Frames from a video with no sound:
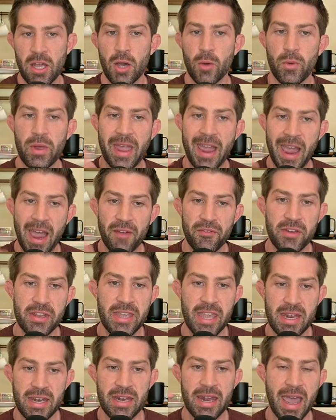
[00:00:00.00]
We have to
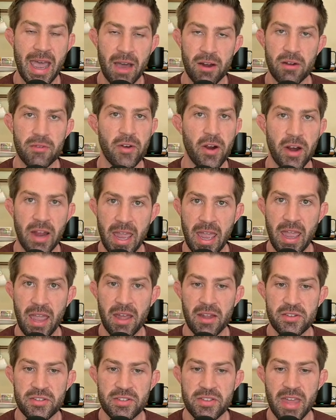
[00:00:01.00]
get it out of our
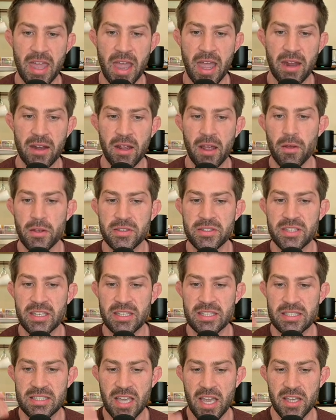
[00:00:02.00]
heads that
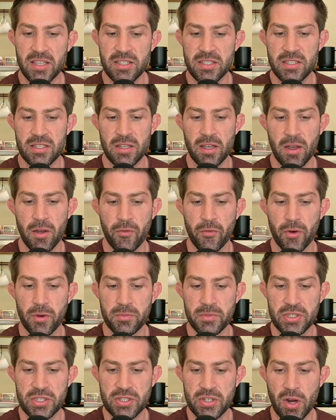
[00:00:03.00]
success
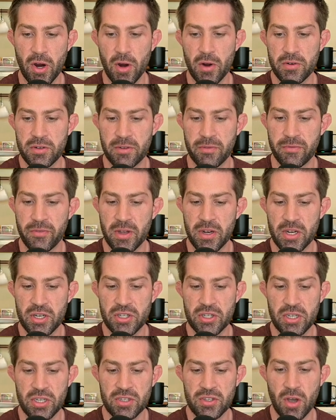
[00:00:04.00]
from start to
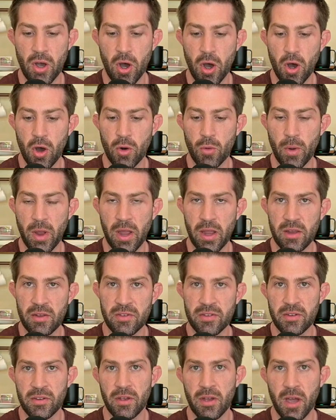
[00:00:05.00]
finish is
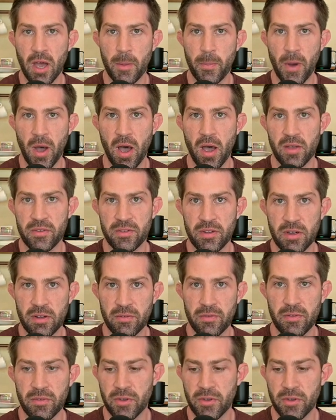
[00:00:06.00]
always a positive.